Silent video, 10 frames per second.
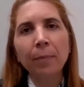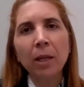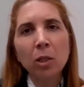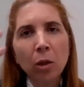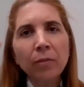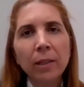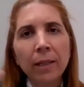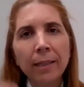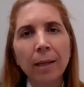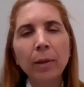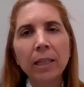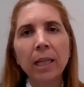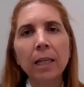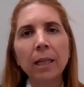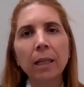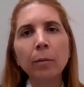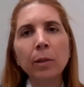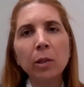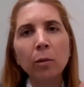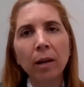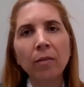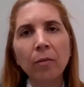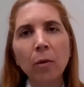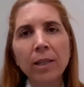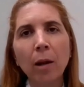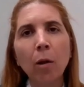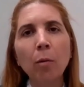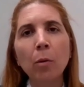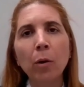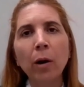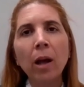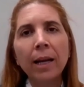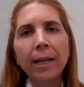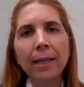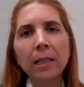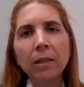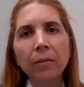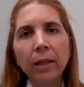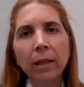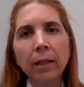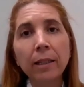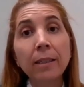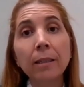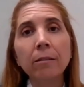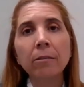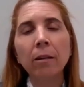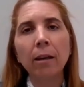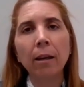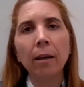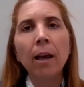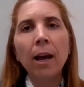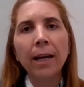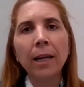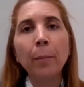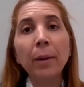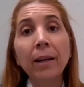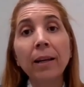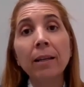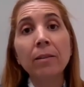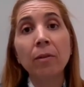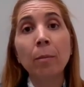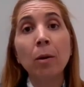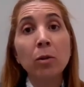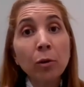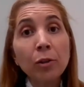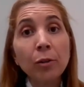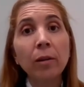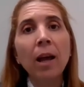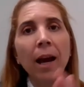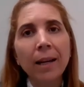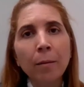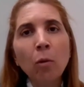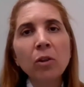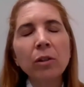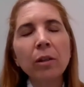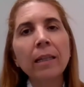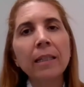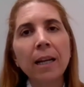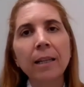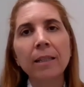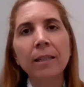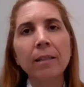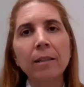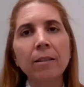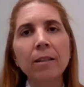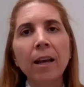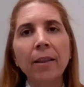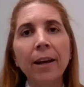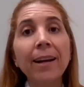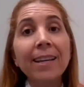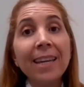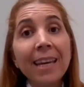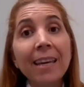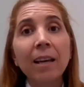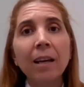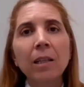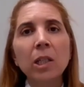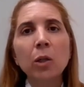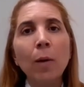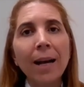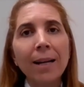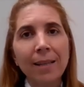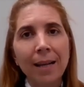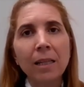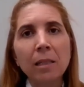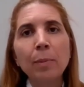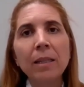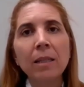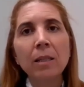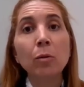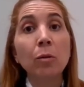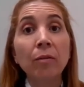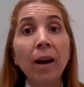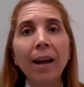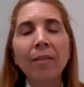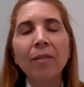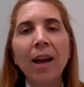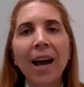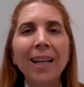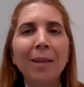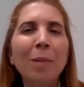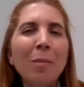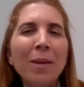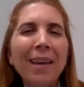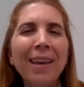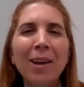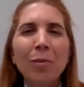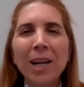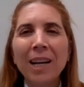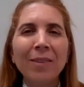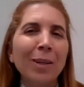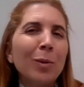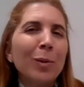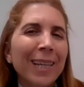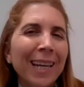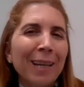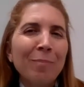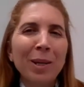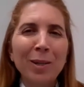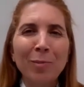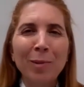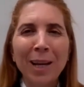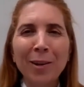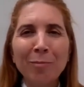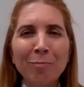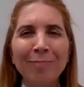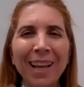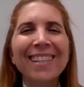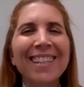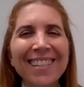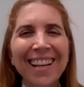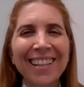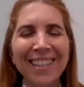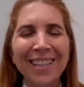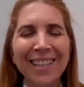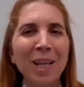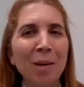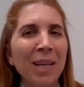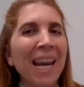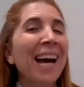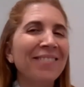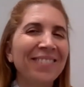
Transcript: soft skills that we teach. I think we should reinforce a lot more creativity, critical thinking, and abilities from our social and emotional intelligences that are key to us as a species to survive, and that maybe we are even losing because we are not exercising them enough.